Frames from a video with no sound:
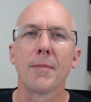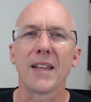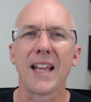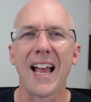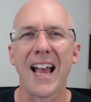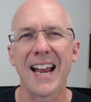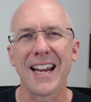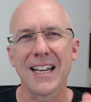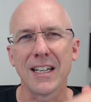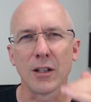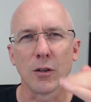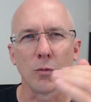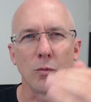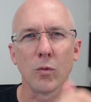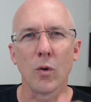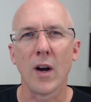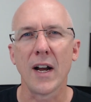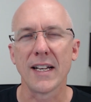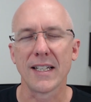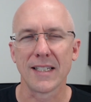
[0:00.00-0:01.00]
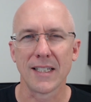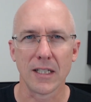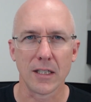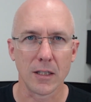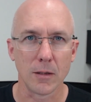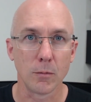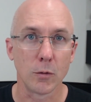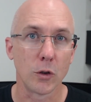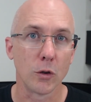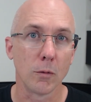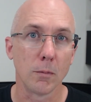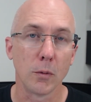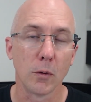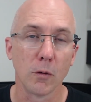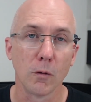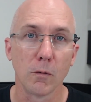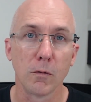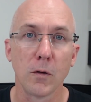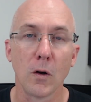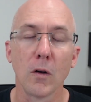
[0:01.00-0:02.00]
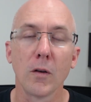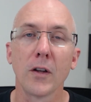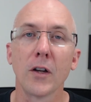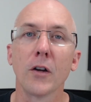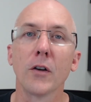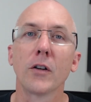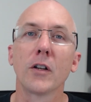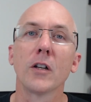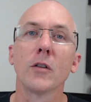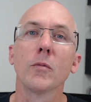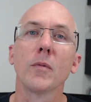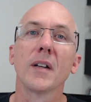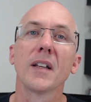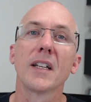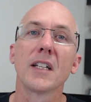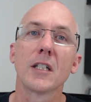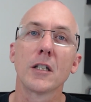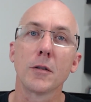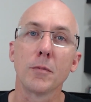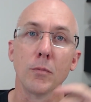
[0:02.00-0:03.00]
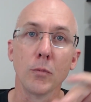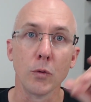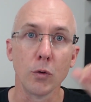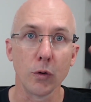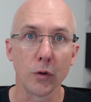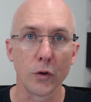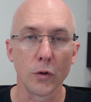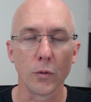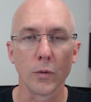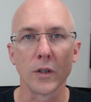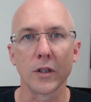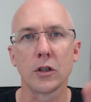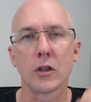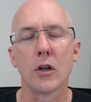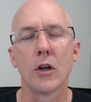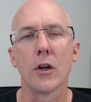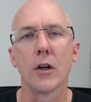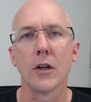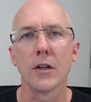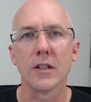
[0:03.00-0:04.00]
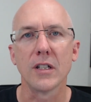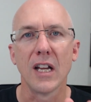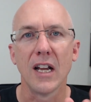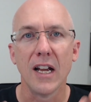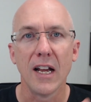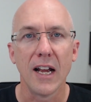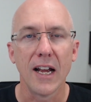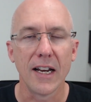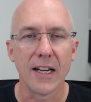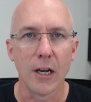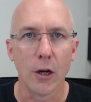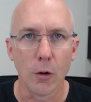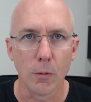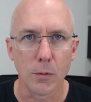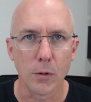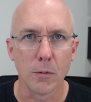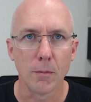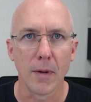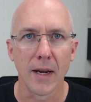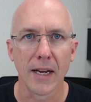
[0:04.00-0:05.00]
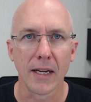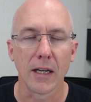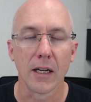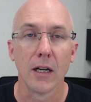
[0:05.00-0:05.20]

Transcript: Adding the right system to your portfolio can really smooth your returns and help you make